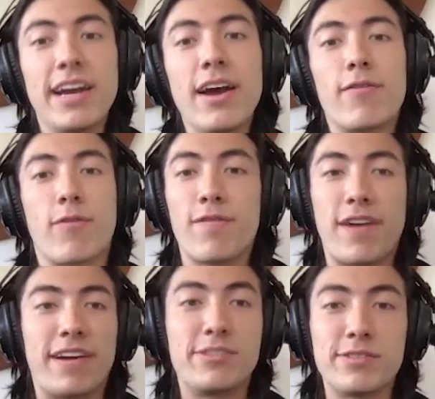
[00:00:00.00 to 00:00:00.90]
for
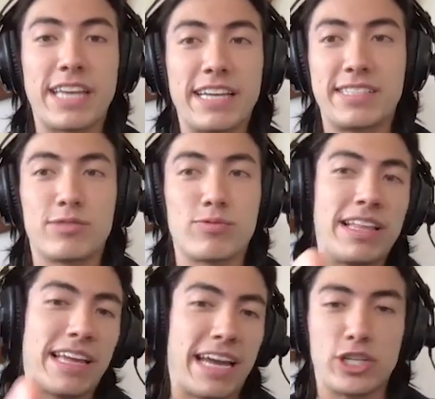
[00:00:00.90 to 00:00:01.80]
various use cases, right?
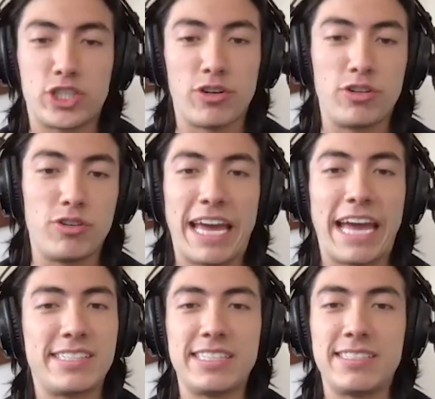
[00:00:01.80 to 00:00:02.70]
Like I just showed you
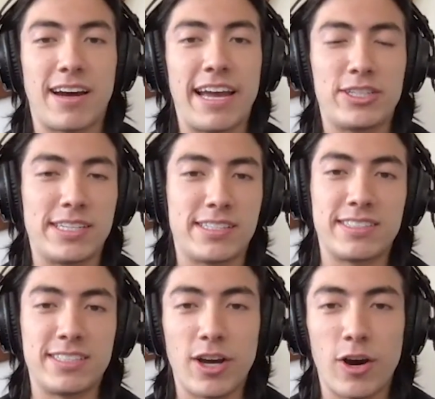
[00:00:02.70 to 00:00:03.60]

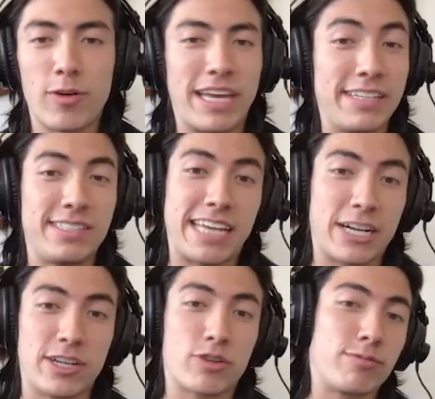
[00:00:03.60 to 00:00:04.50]
kc.hns.to. Casey is
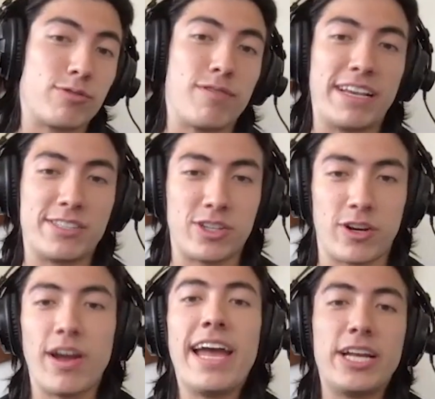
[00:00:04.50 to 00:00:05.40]
actually a crypto
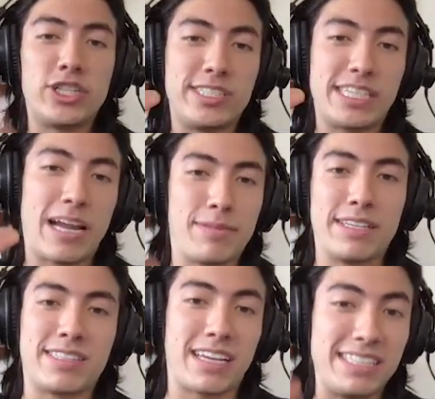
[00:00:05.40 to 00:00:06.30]
investor, and she set up
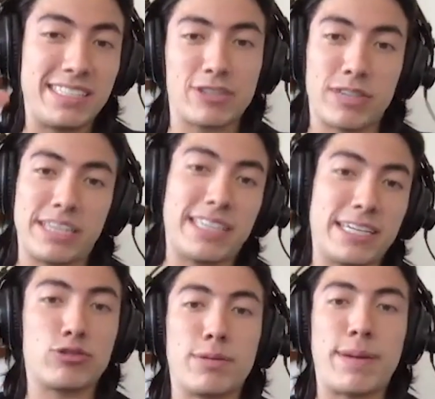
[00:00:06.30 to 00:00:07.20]
this like decentralized link
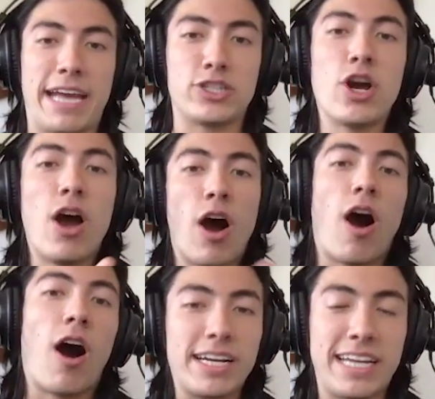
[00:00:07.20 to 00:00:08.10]
tree page
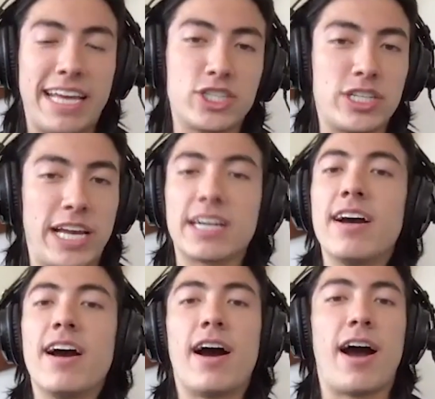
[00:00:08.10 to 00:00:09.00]
on Handshake,
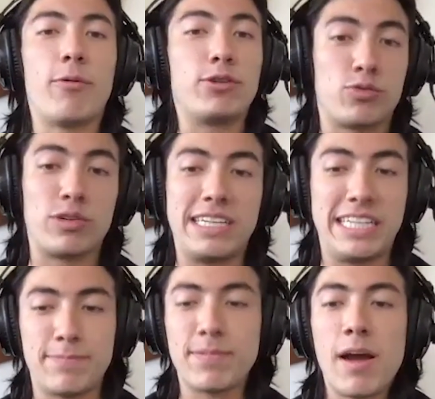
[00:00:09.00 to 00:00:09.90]
which is really
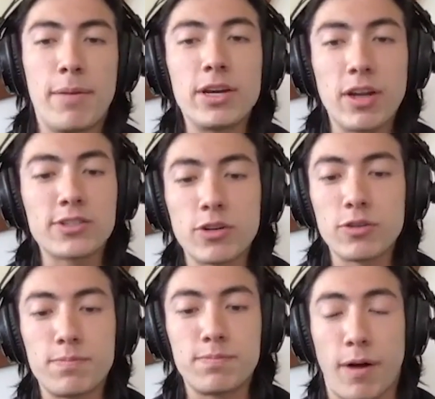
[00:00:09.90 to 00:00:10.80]
neat. But you can
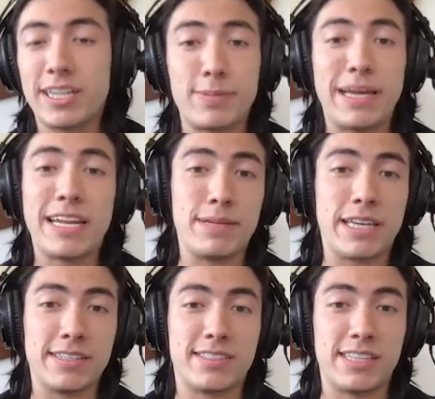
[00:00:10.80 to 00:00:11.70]
also participate in
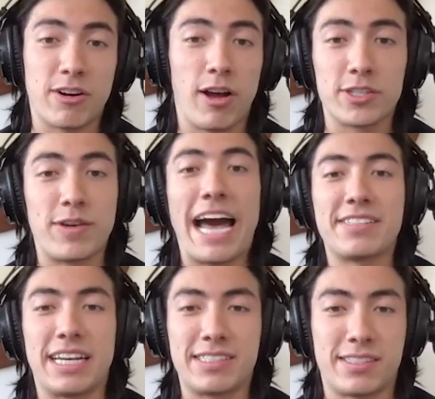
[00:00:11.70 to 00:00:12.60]
because they're also
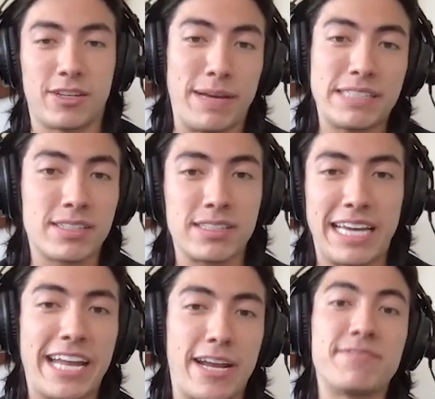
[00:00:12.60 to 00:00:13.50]
assets. They're basically
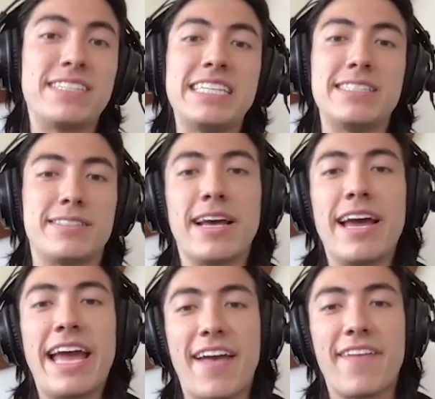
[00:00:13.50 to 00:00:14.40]
NFTs,
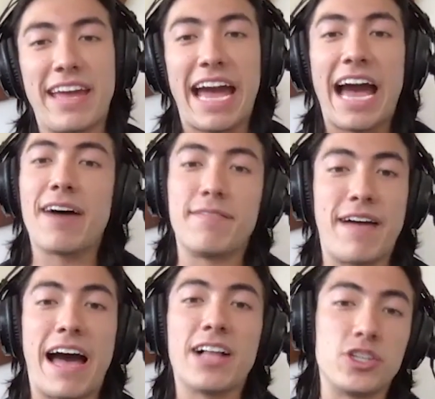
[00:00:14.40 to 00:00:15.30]
and they have
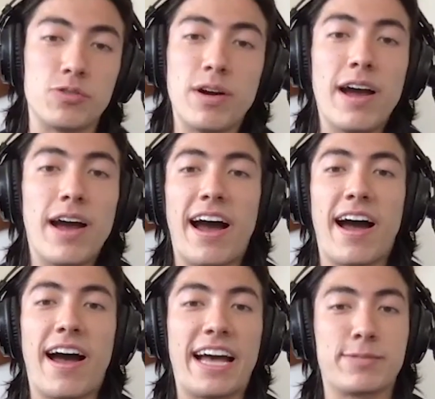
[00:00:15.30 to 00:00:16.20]
value
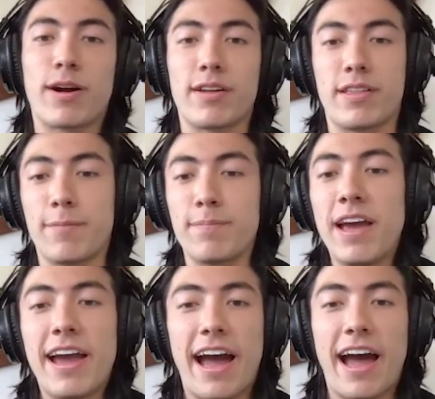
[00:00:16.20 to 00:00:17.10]
as part of them.
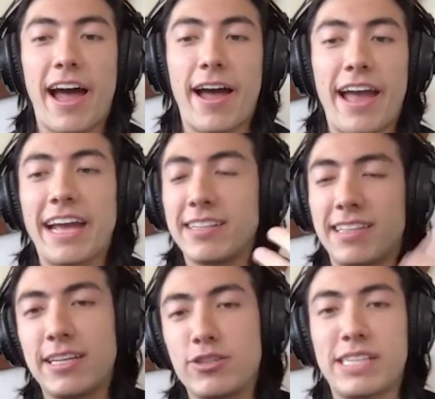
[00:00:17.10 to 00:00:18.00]
And
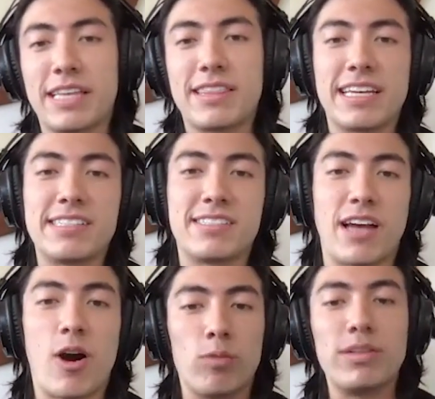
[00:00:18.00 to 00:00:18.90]
the interesting thing is
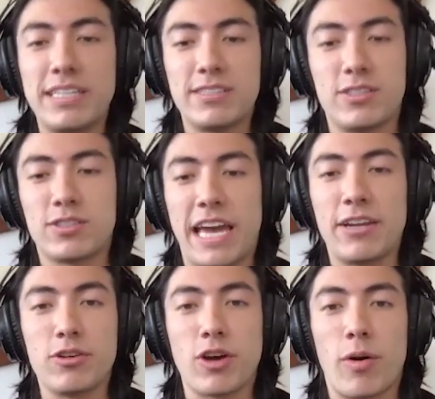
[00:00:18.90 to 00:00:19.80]
not only can
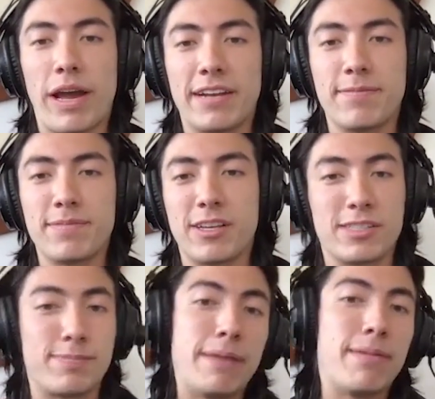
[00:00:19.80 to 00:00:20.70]
you go and
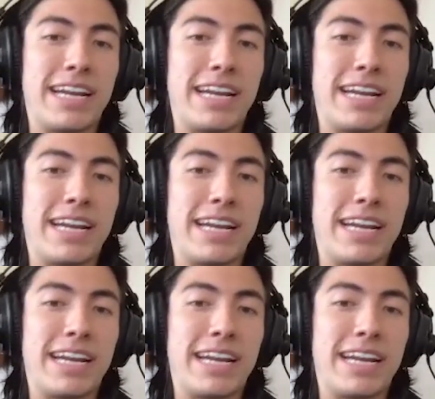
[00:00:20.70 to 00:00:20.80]
spend money